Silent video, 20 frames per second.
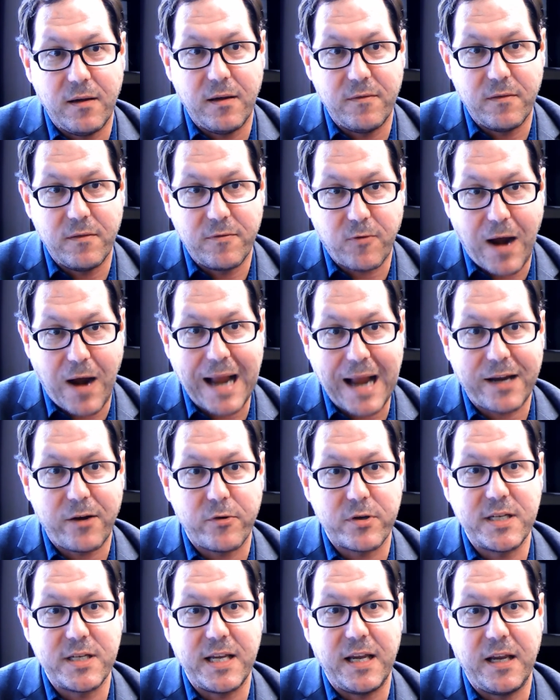for
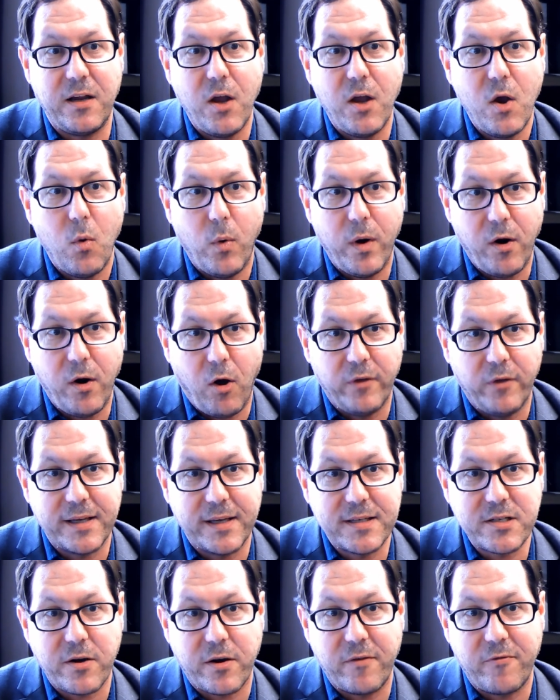accuracy when all
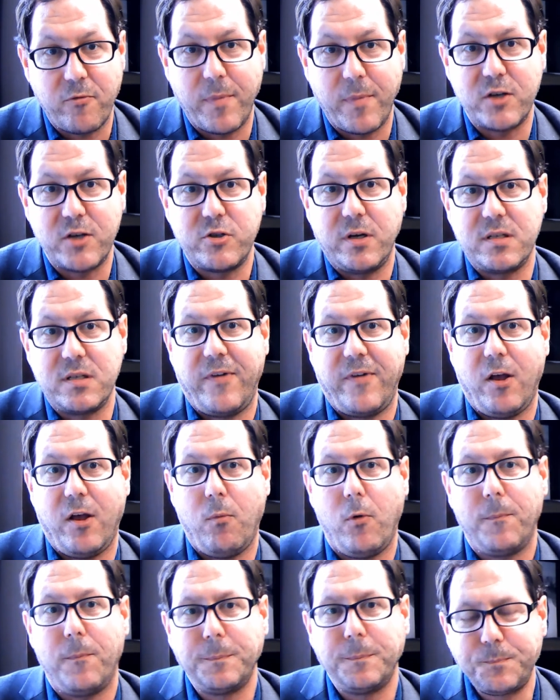necessary information is
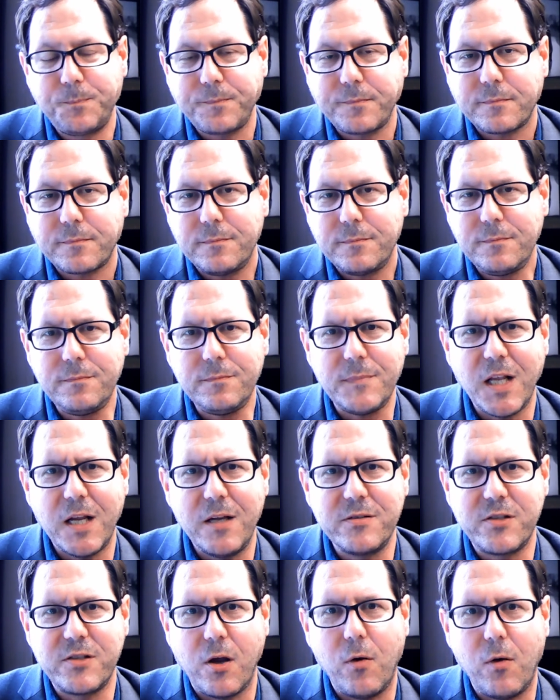available.
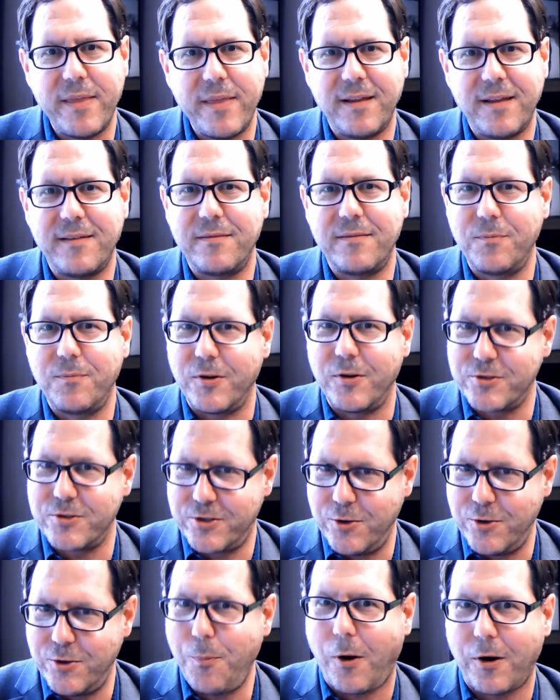So I think there's
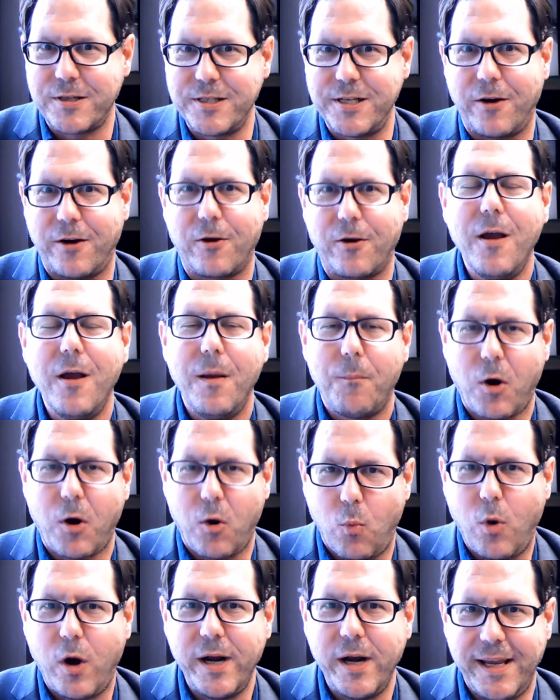two parts here. Part
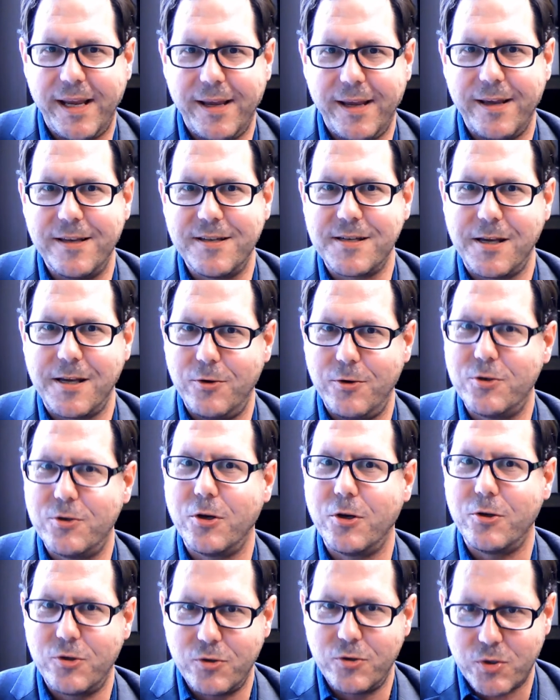one is you
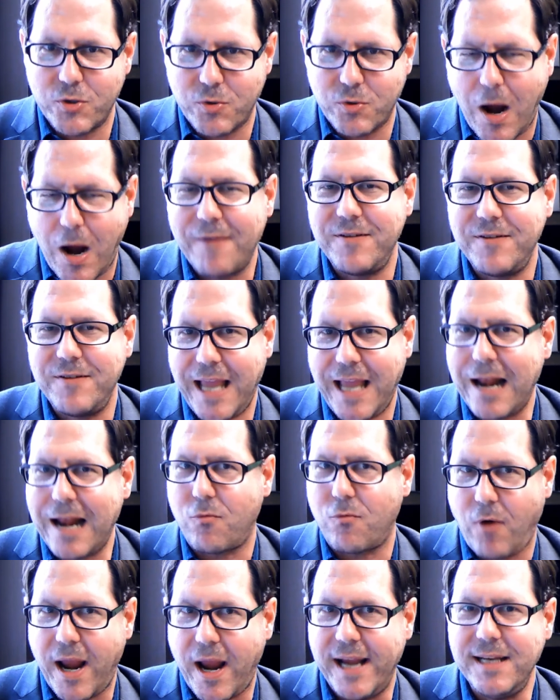should strive to get it
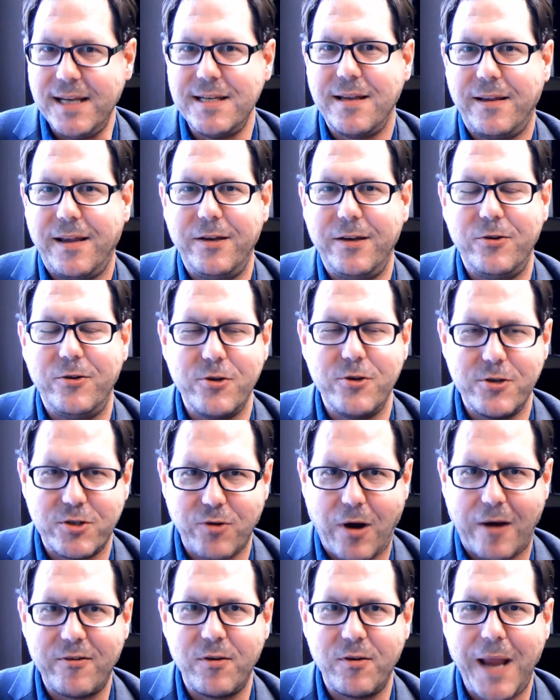right, and you should
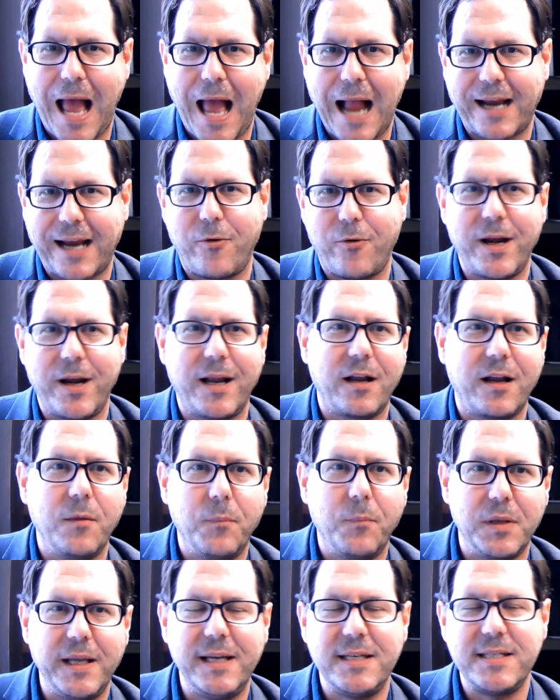strive to be accurate and
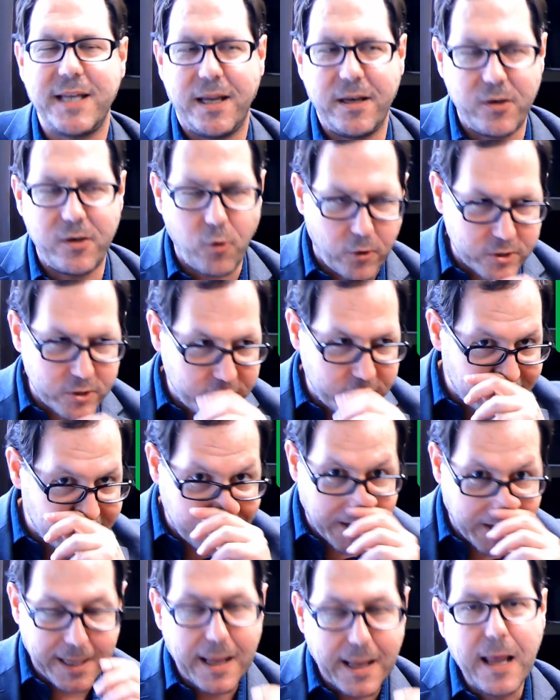complete in your
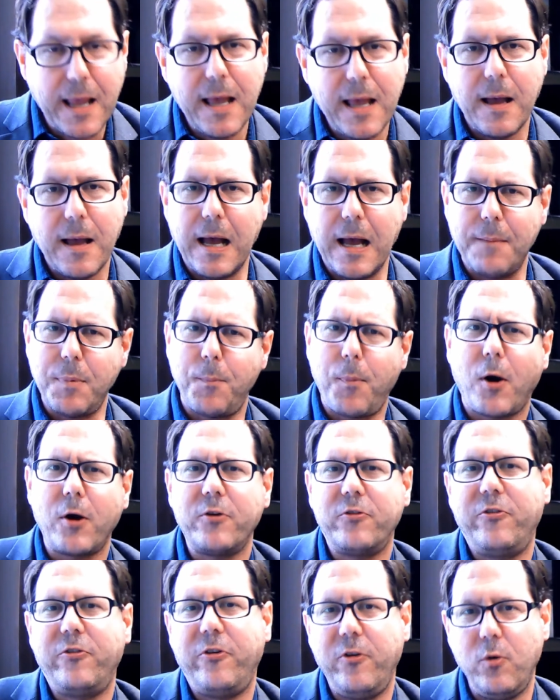judgment. But
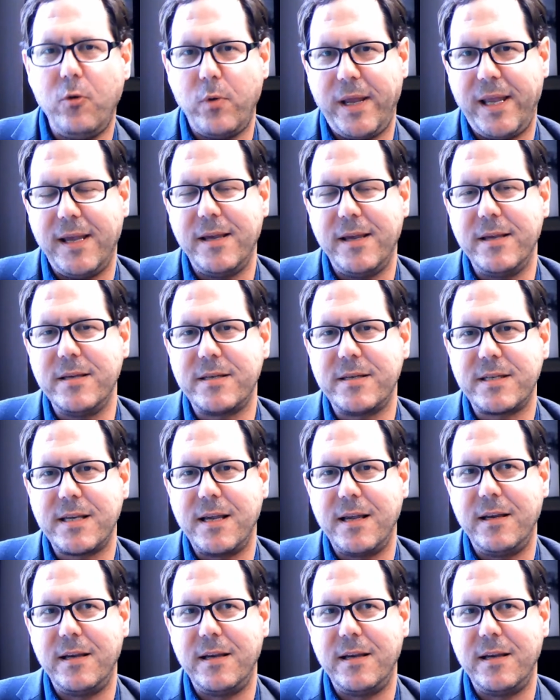part two is